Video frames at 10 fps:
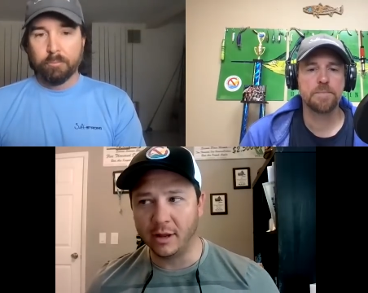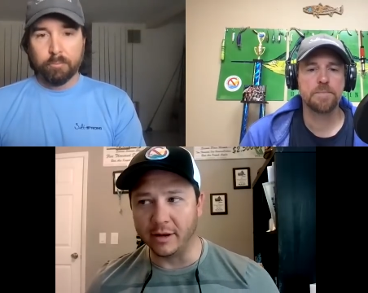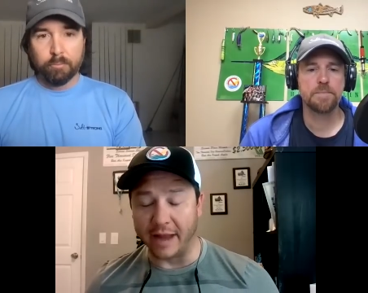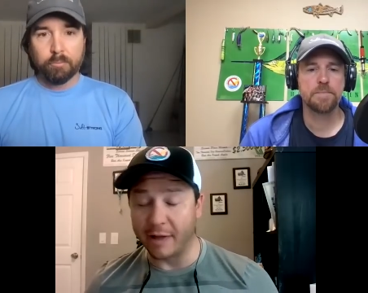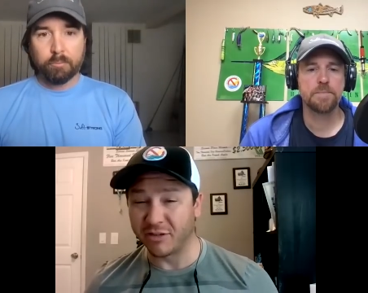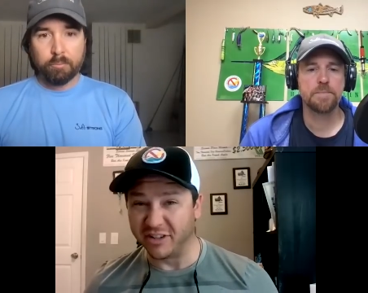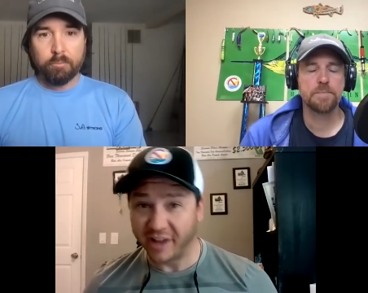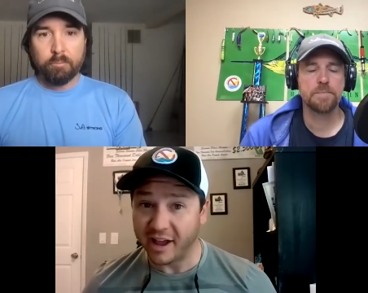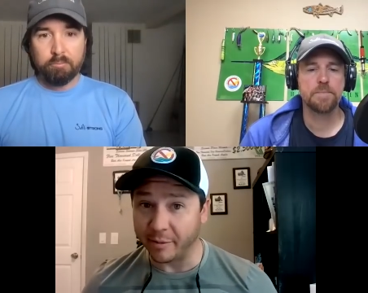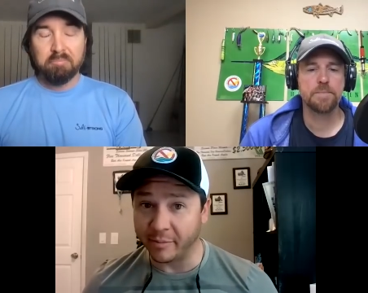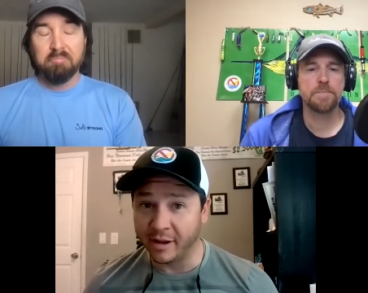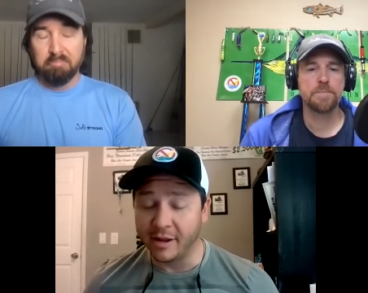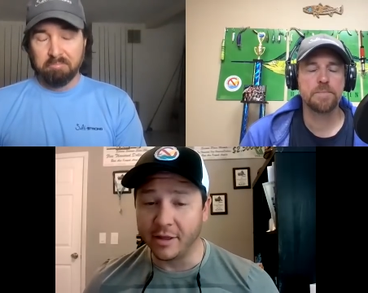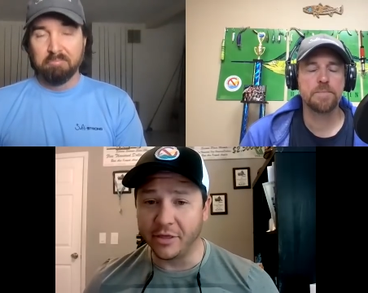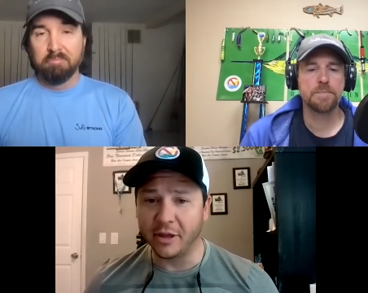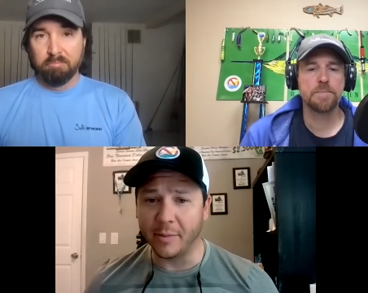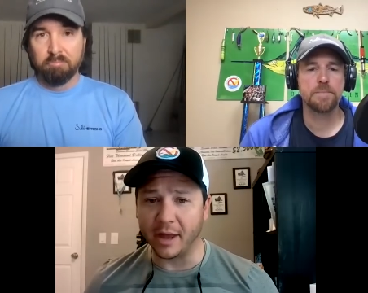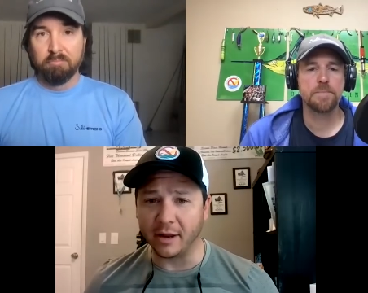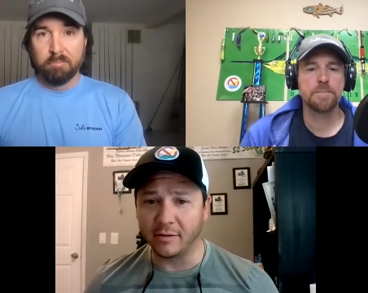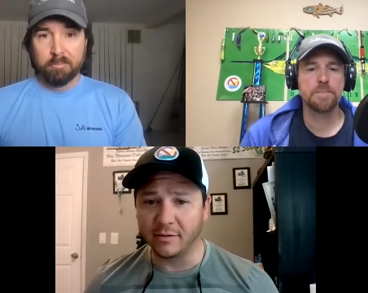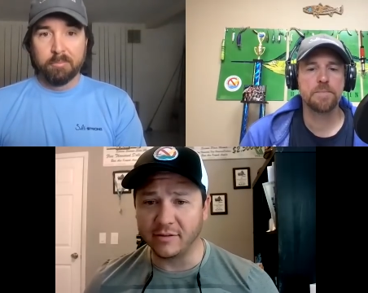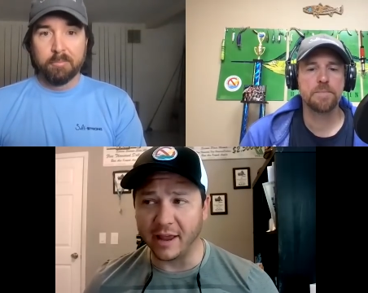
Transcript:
Speaker 1: now's the time. Think about it.